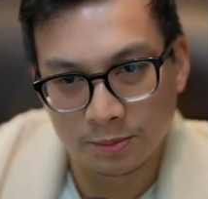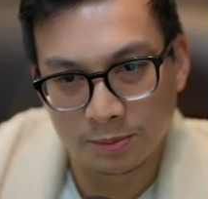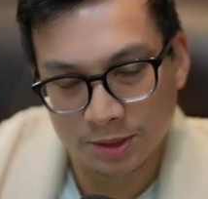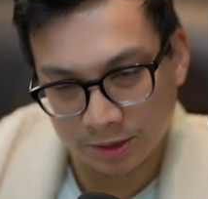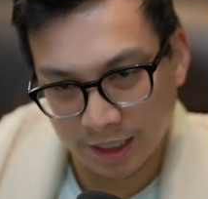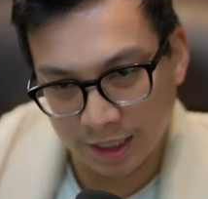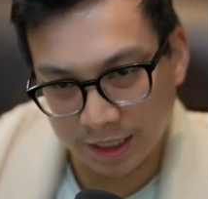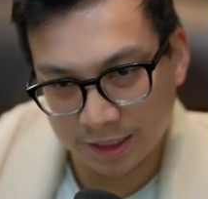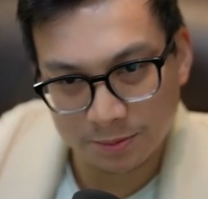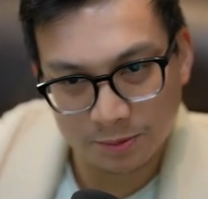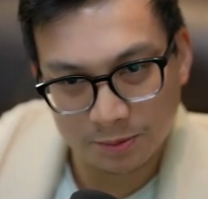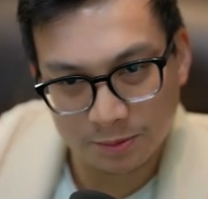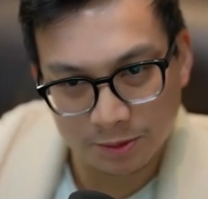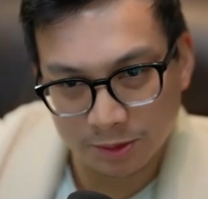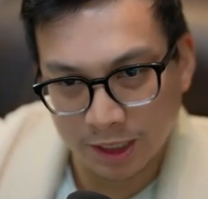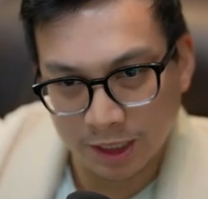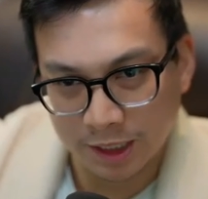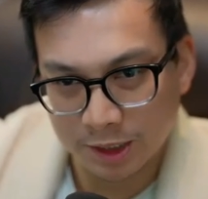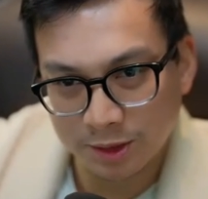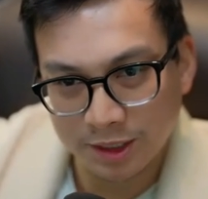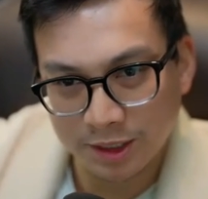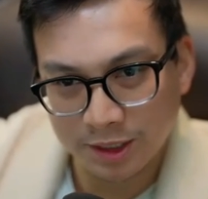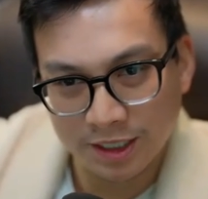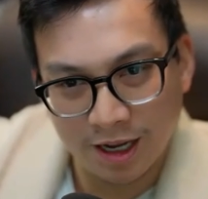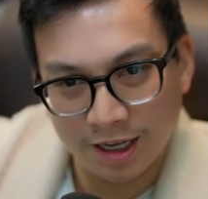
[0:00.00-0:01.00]
So that's
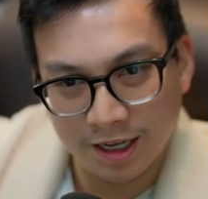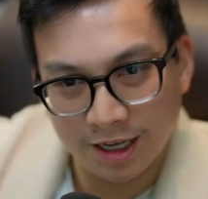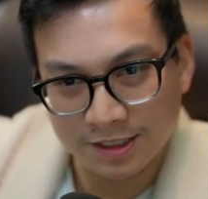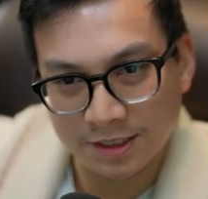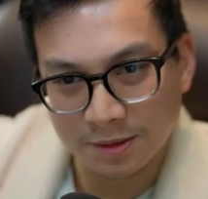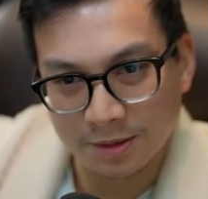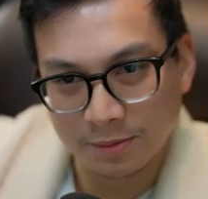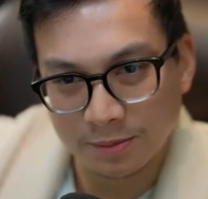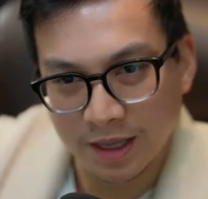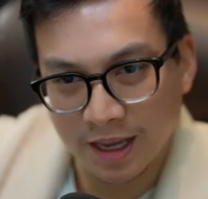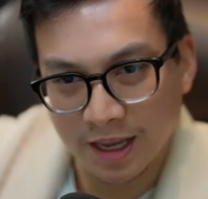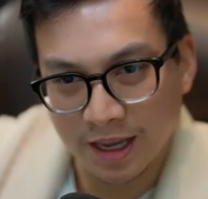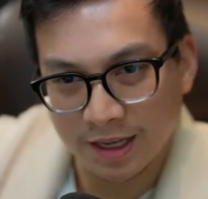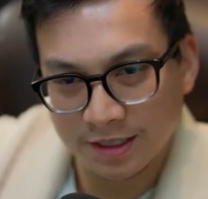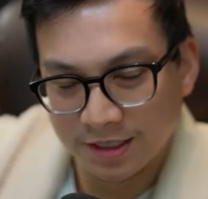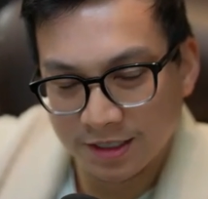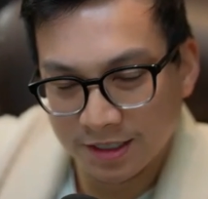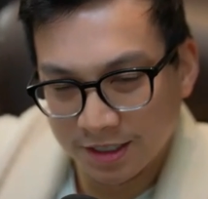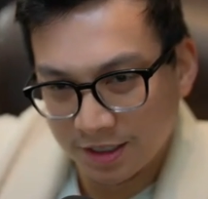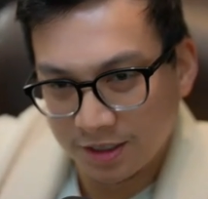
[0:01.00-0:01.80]
really awesome that